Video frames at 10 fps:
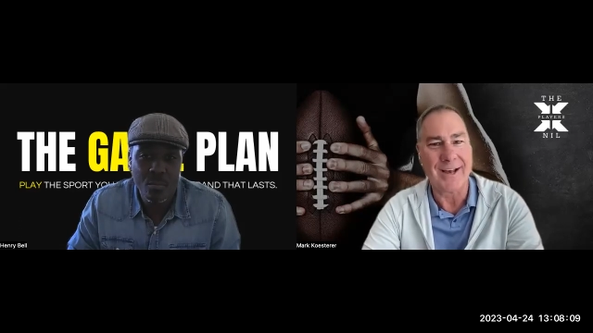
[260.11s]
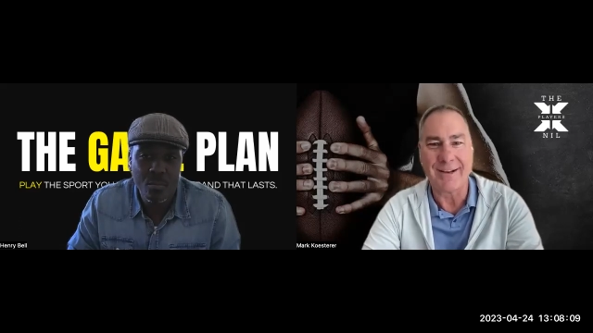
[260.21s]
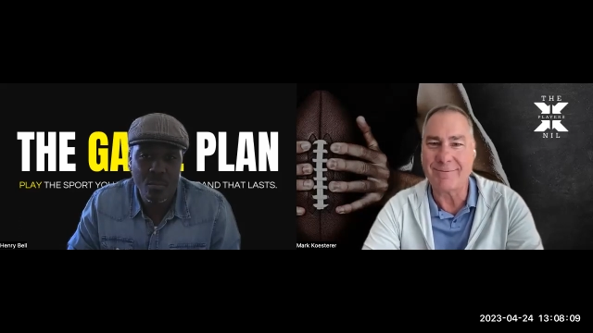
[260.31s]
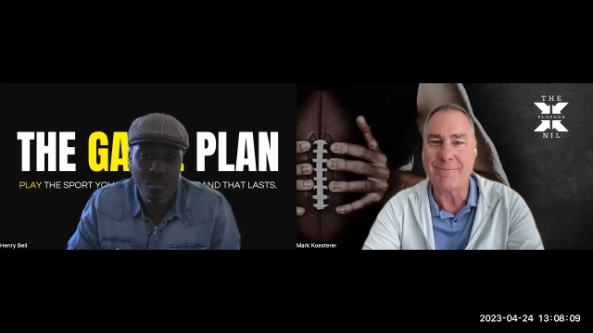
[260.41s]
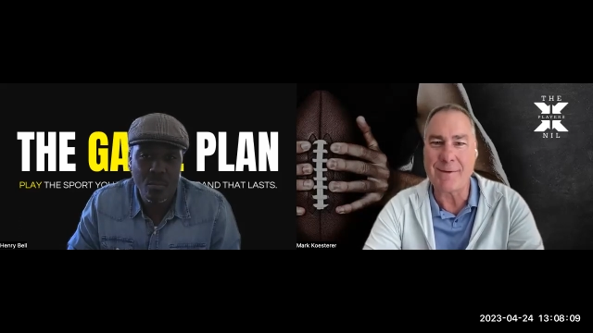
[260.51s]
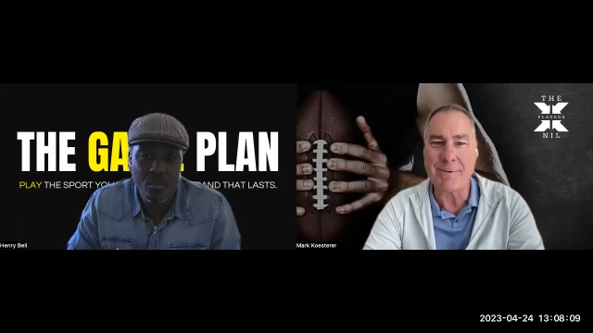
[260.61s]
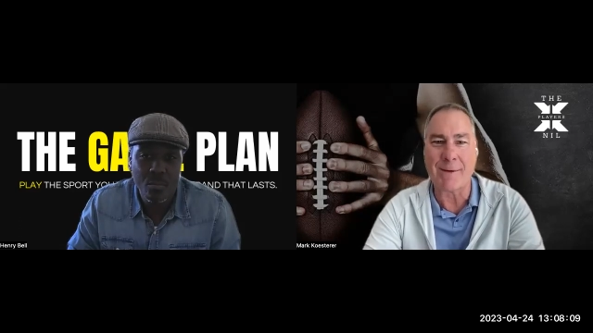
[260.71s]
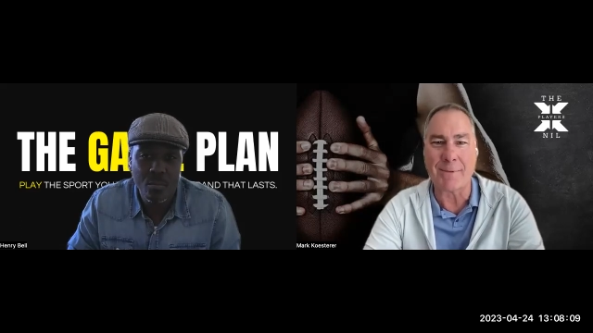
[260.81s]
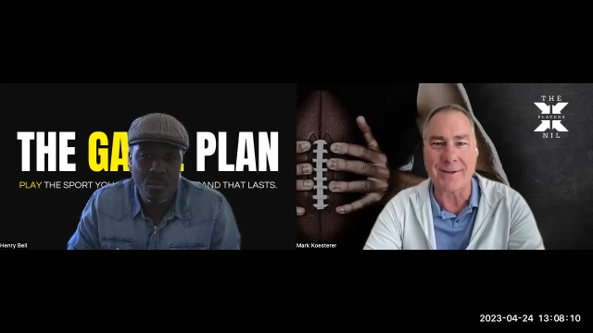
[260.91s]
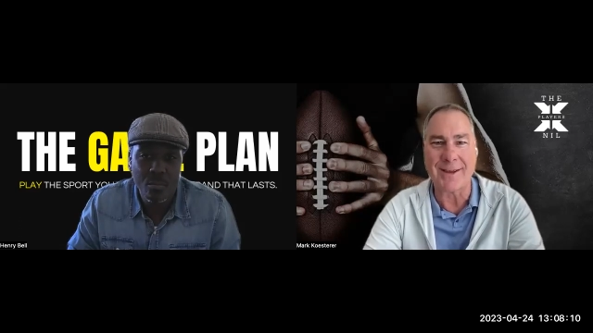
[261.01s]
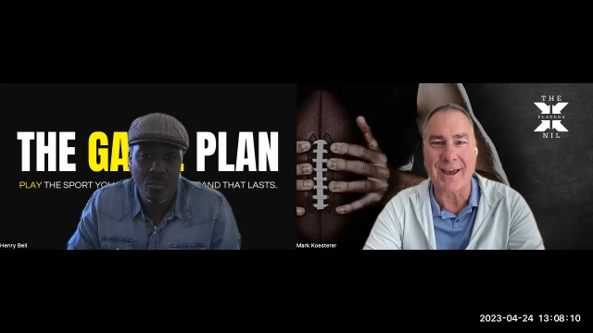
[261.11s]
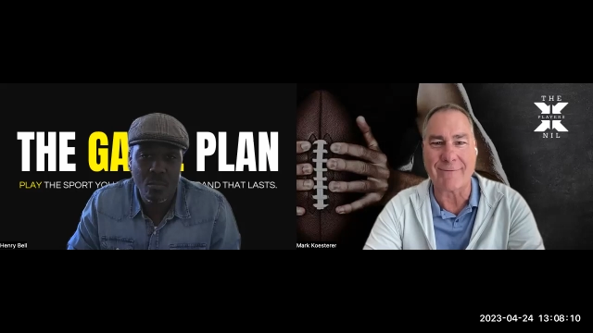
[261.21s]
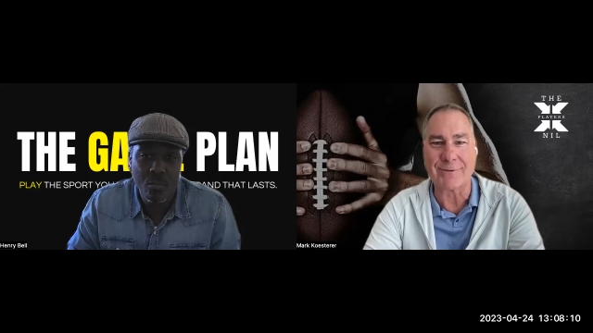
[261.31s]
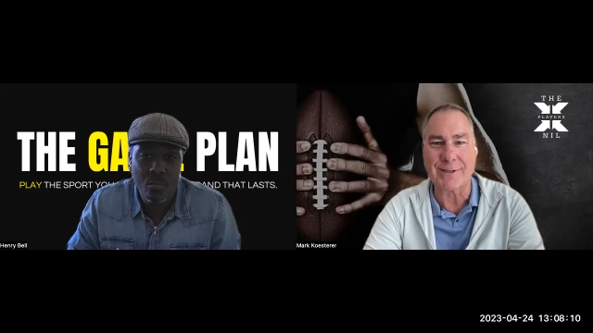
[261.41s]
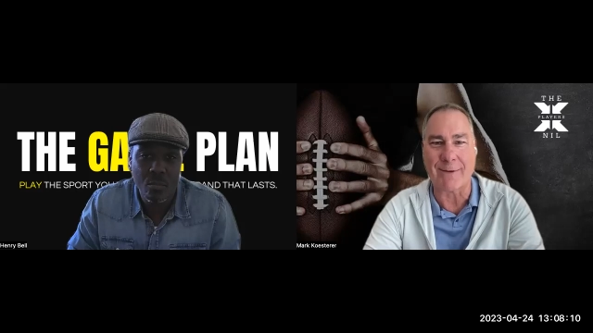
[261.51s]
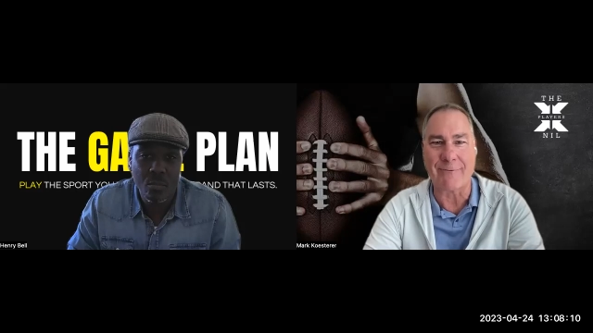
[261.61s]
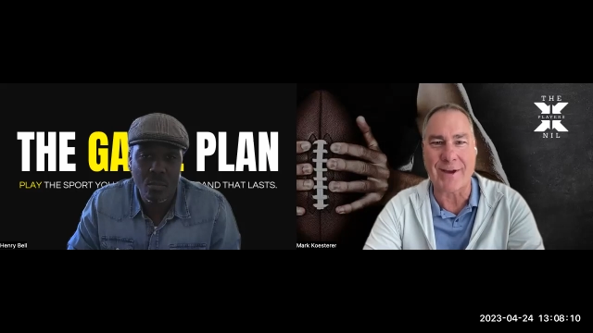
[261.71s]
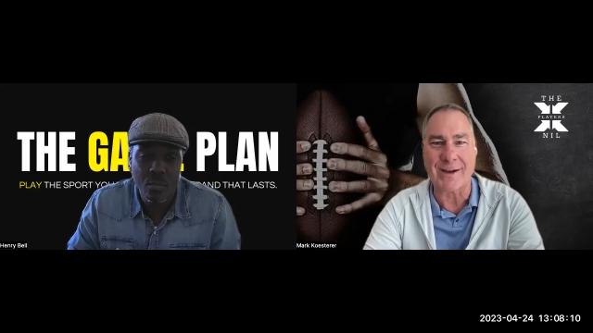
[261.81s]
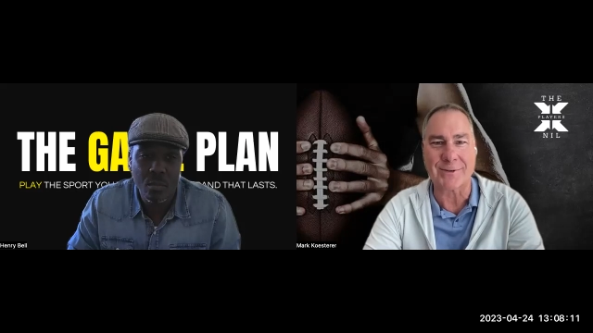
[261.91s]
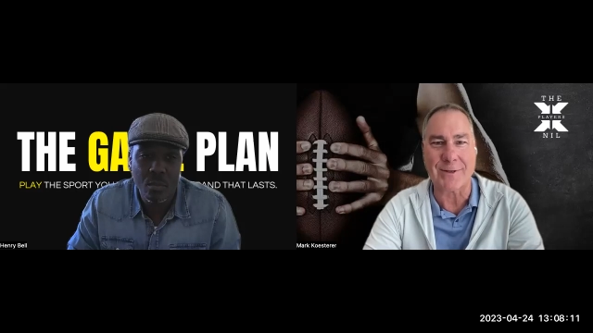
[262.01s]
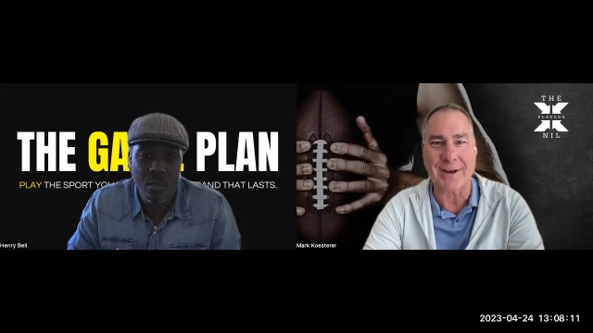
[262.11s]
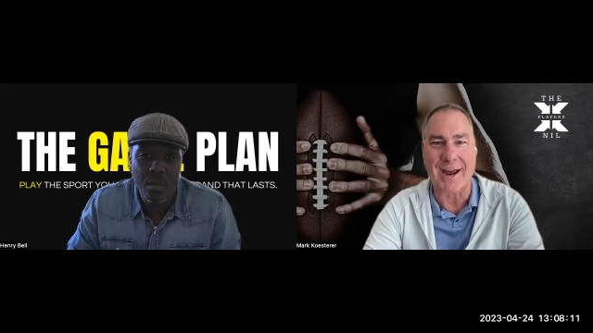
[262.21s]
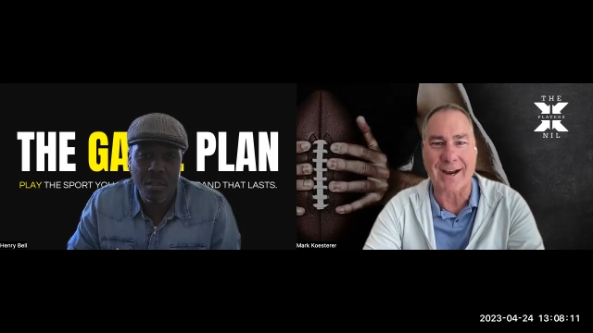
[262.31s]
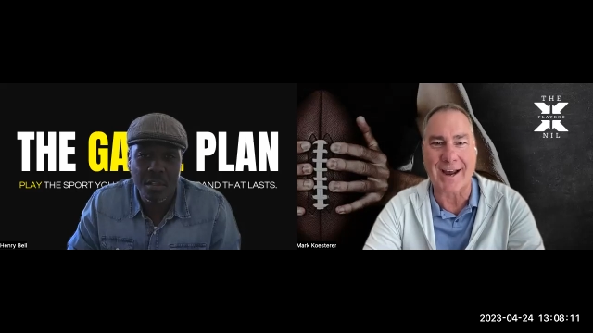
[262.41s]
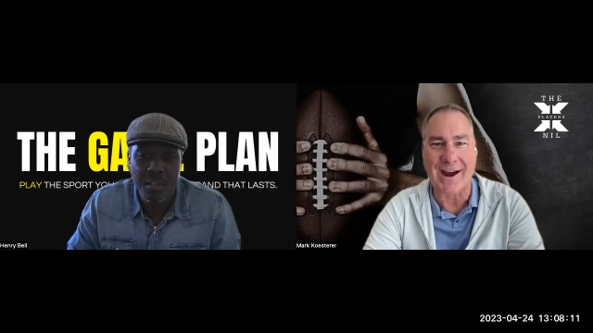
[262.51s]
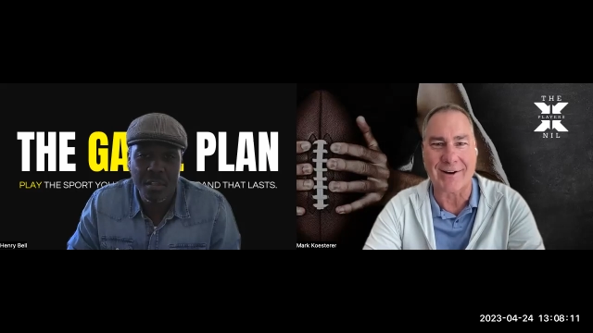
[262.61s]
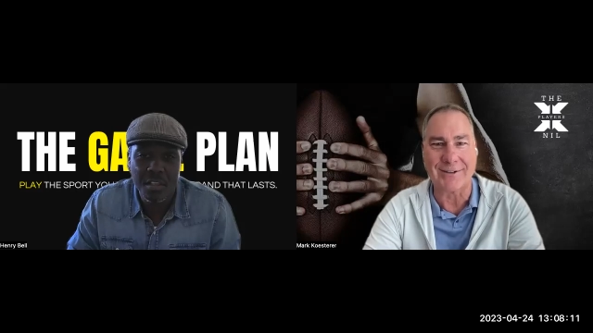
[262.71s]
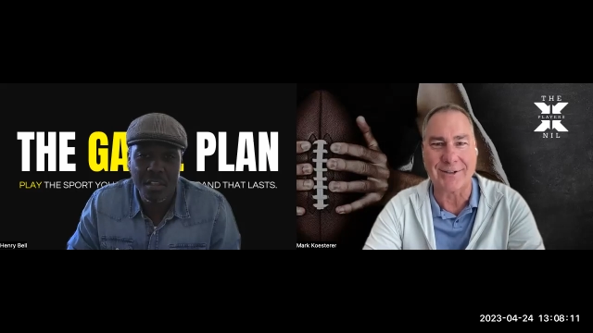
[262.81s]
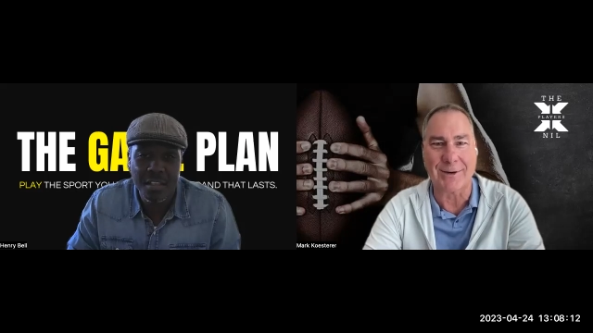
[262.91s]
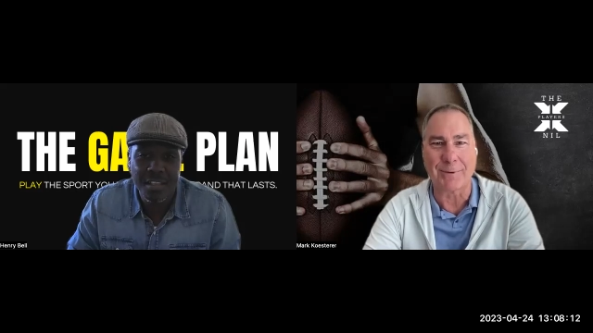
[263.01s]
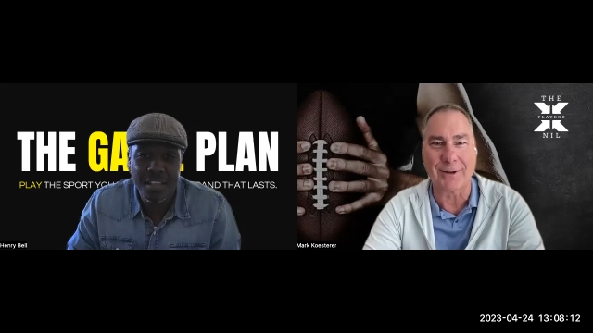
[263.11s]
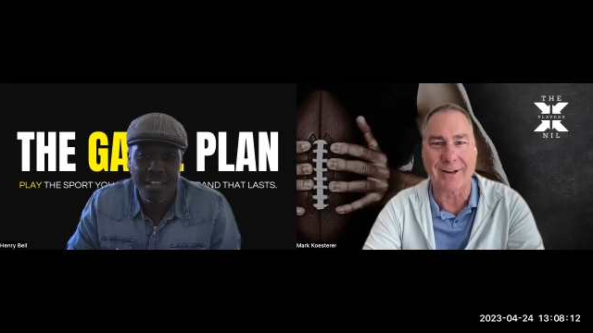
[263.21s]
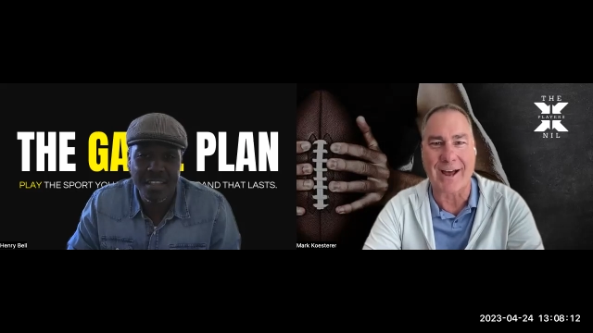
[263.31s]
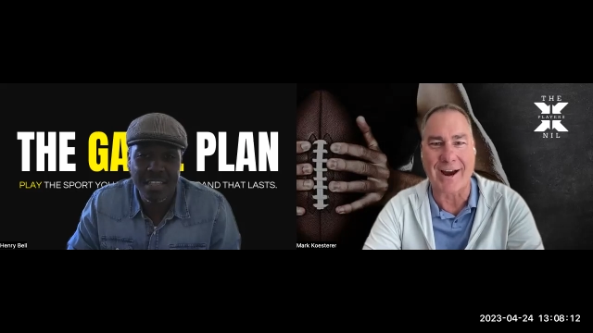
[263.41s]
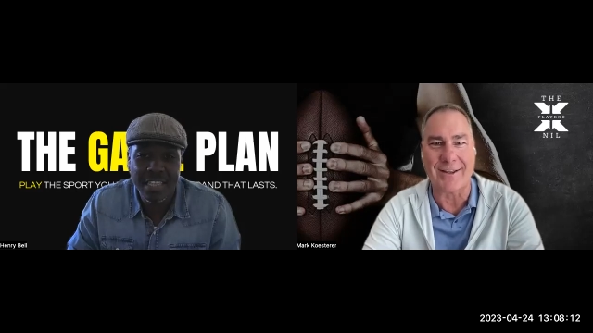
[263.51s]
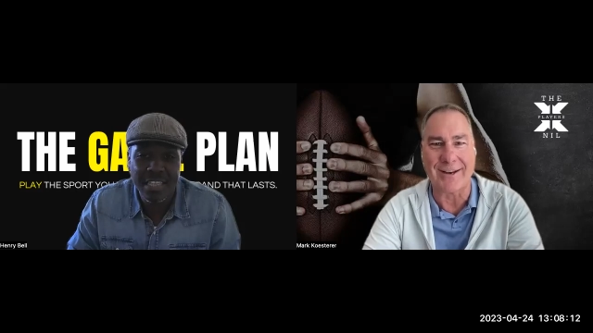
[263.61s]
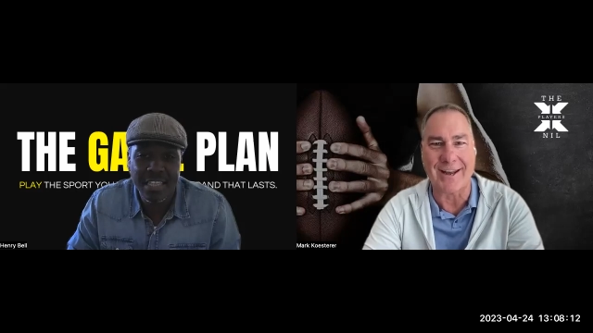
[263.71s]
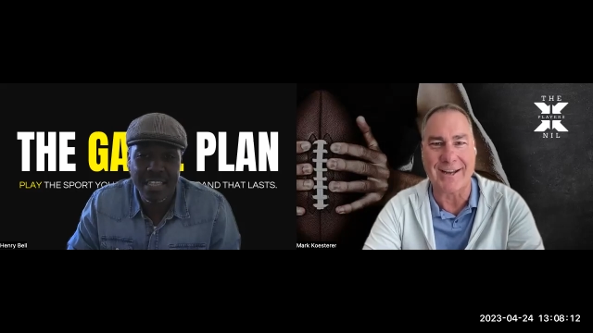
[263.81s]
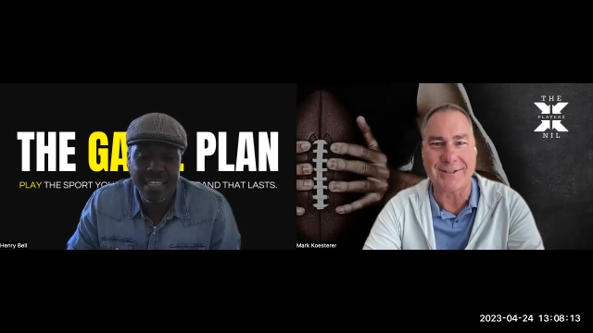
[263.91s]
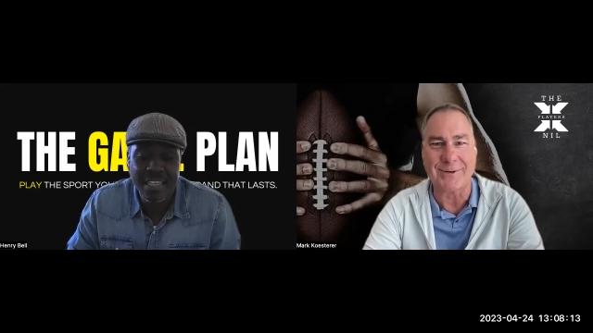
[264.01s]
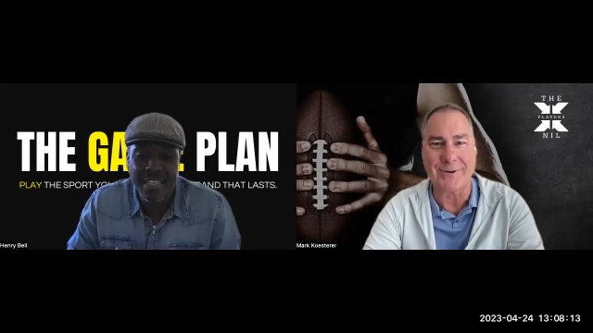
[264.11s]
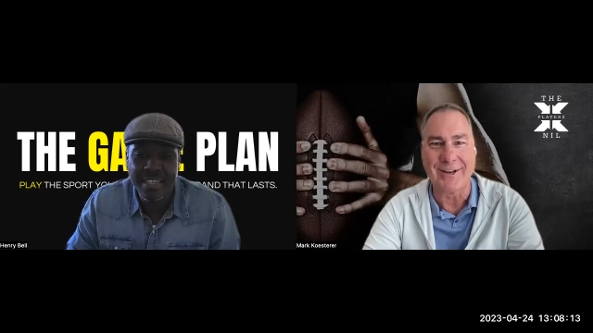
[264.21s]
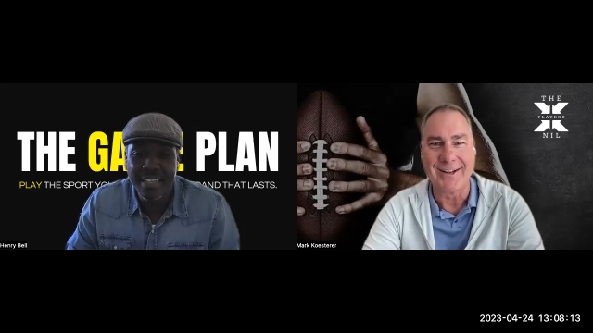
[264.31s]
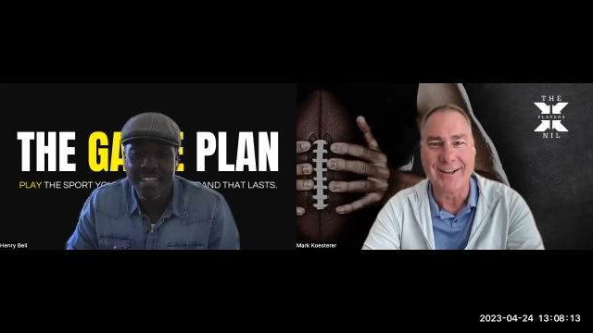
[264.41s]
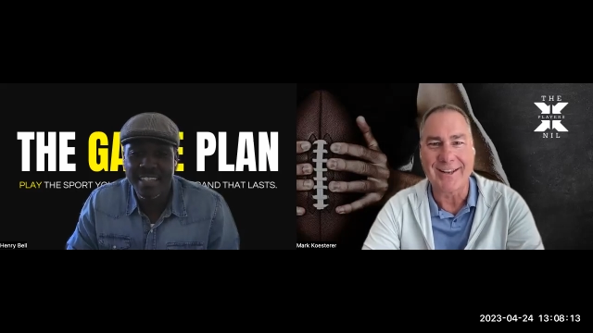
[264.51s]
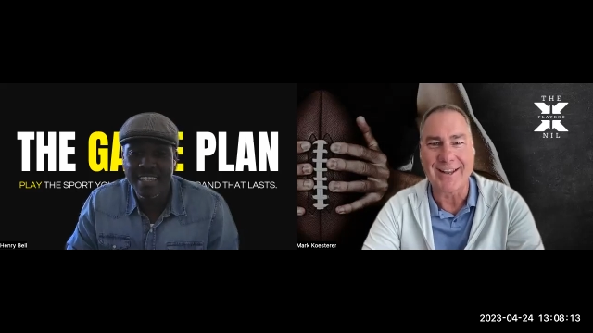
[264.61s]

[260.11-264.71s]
Speaker 1: Uh, maybe I'm a half a step faster than that guy. I can jump a little higher than that dude.